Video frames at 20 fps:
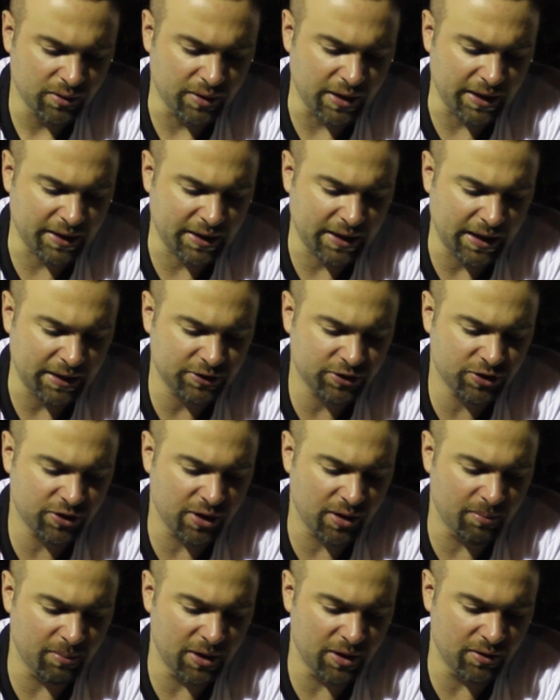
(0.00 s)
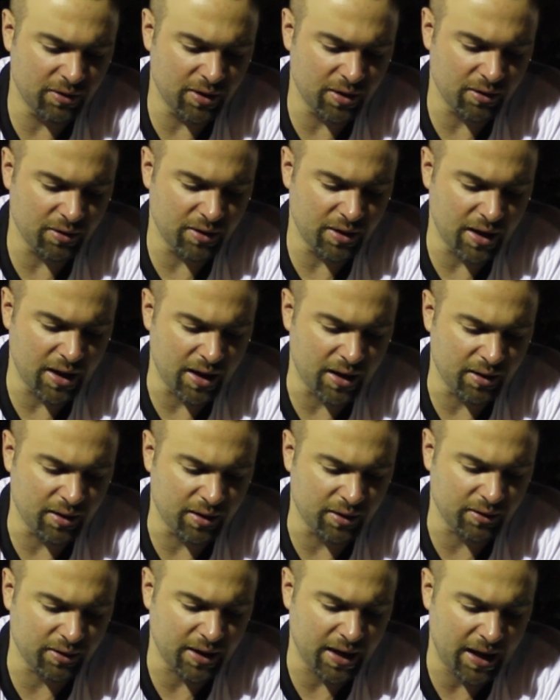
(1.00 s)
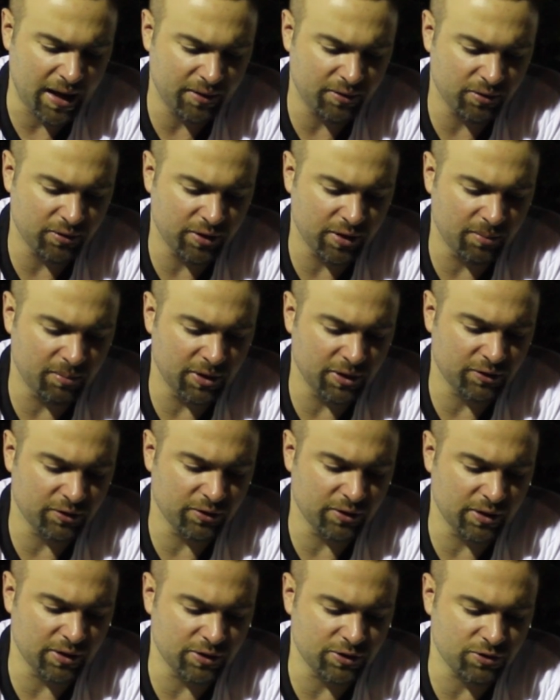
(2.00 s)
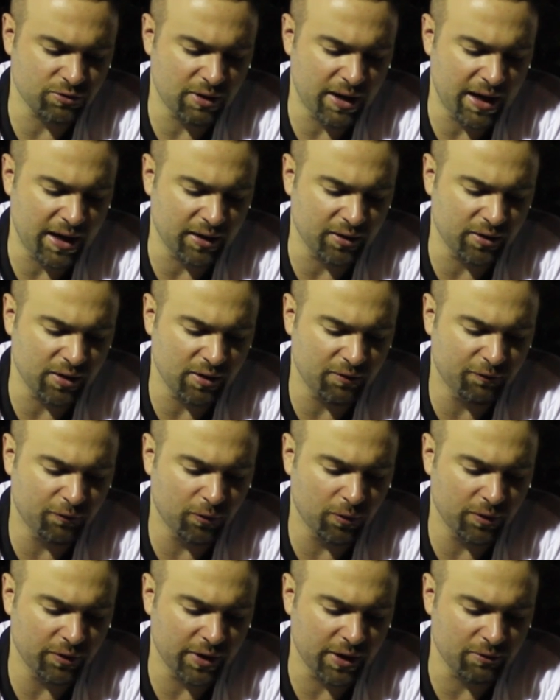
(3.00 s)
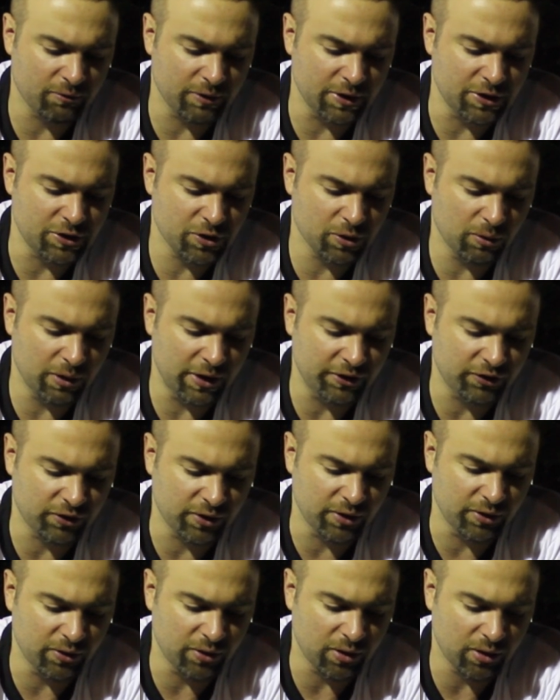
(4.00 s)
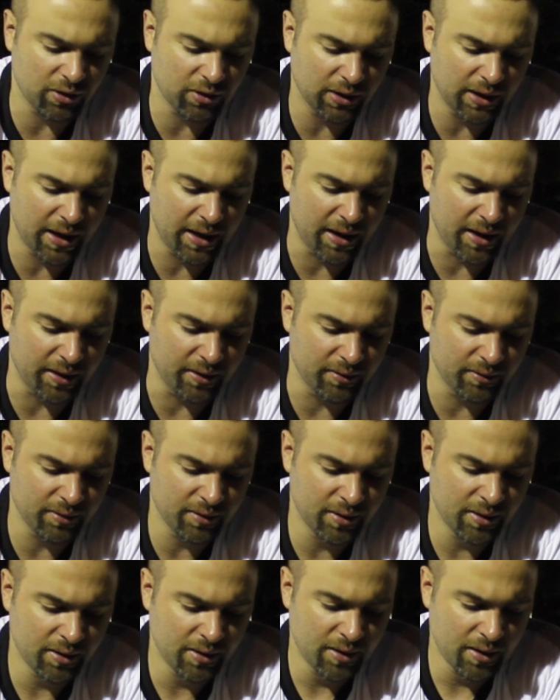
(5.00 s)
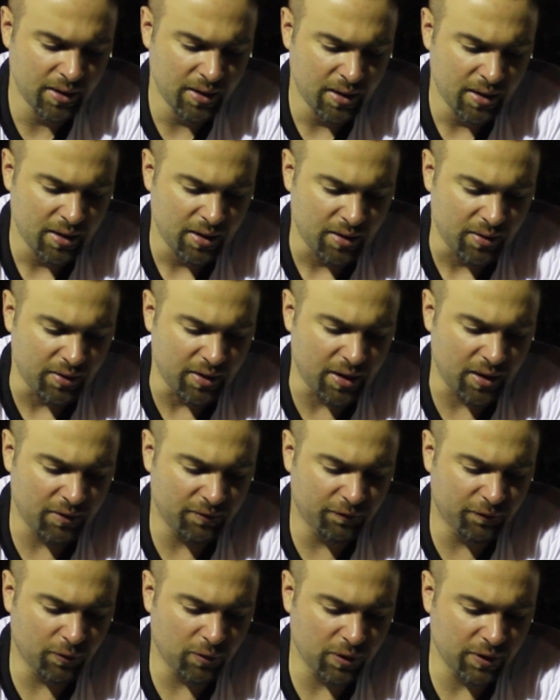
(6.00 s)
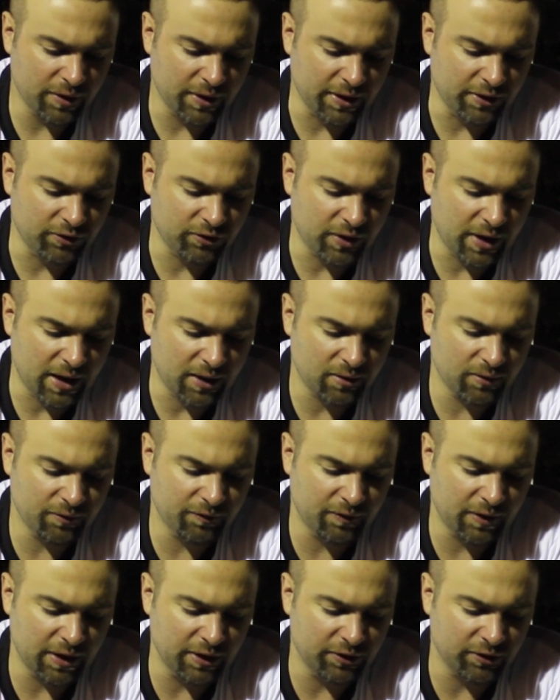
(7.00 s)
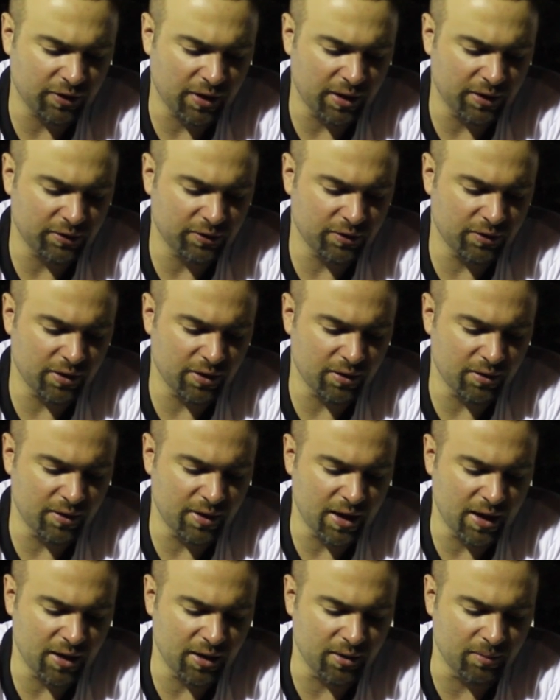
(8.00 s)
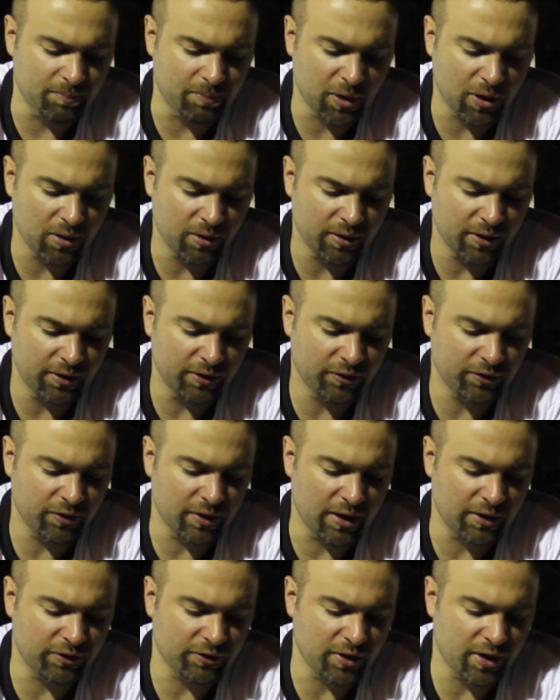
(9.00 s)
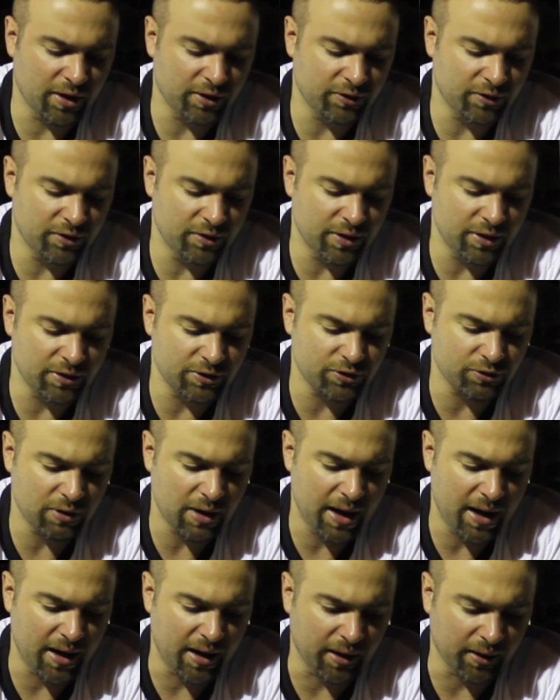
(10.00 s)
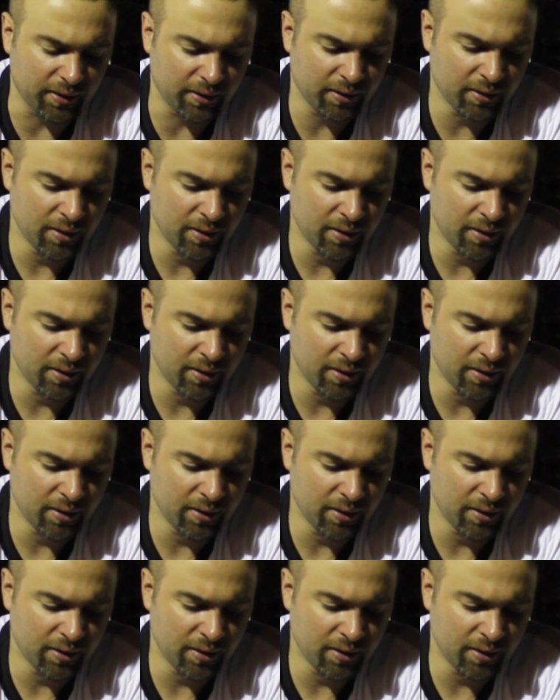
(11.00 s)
They catch them in their net, and gather them into their drag. Therefore they rejoice and are glad. Therefore they sacrifice unto their net, and burn incense unto their drag,